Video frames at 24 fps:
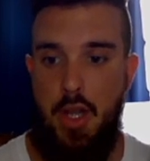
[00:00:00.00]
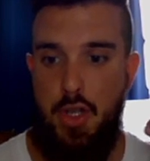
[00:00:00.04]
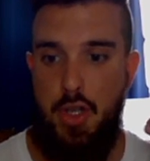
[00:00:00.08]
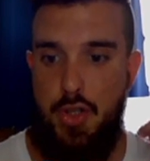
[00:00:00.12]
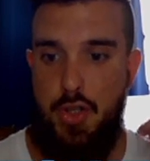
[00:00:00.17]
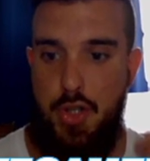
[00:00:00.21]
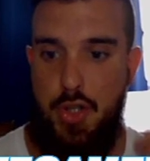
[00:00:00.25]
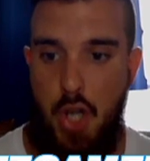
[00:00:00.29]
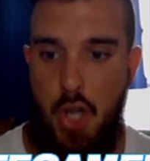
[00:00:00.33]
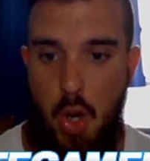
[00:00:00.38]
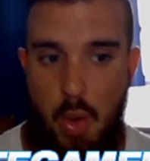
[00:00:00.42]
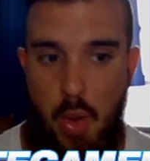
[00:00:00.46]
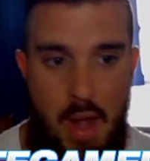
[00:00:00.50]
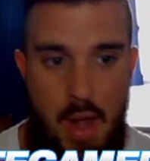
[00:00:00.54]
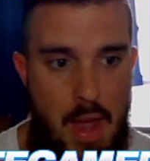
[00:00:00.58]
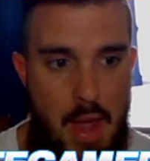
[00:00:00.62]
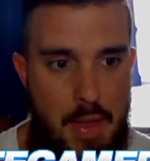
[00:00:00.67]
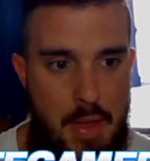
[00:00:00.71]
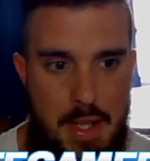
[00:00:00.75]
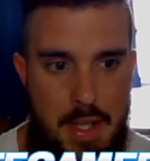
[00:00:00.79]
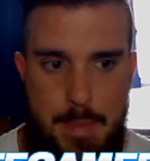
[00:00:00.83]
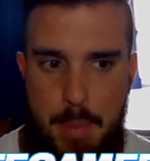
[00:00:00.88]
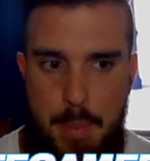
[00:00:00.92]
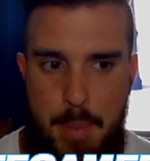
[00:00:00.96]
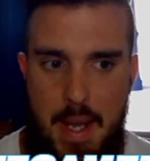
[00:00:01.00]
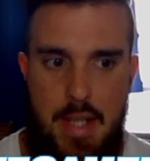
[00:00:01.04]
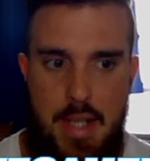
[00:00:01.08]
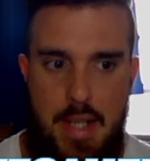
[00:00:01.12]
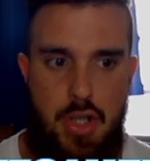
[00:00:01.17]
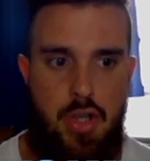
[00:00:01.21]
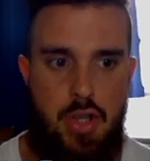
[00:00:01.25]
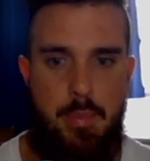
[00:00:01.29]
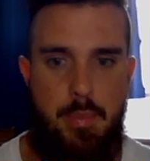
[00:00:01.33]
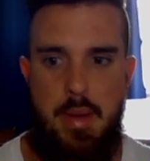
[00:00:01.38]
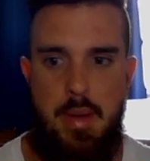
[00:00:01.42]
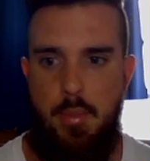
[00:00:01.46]
So this
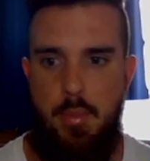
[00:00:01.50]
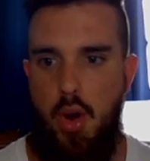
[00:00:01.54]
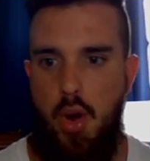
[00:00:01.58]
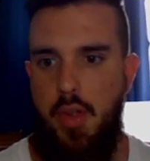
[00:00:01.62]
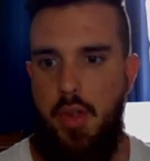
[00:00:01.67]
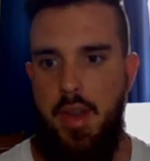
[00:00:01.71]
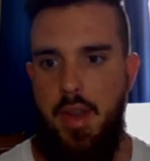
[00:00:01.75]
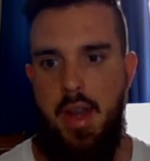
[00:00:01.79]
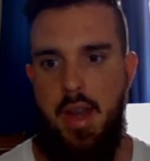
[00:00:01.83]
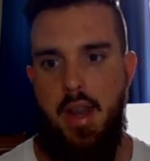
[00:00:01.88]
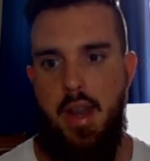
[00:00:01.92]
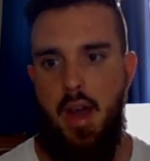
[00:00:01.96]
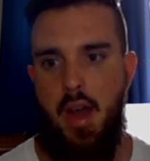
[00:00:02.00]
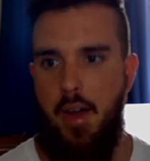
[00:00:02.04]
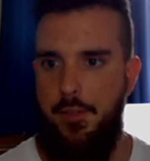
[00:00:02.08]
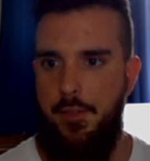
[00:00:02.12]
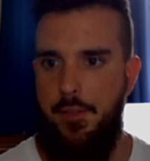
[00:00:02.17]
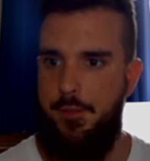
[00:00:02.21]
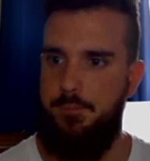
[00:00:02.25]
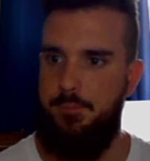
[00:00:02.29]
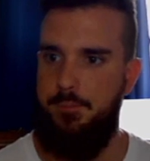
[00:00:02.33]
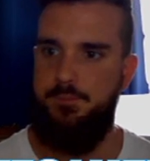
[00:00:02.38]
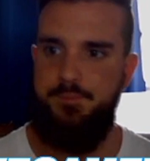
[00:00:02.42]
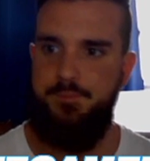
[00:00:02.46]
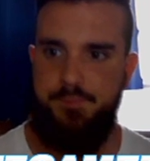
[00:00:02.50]
pace should be more than enough.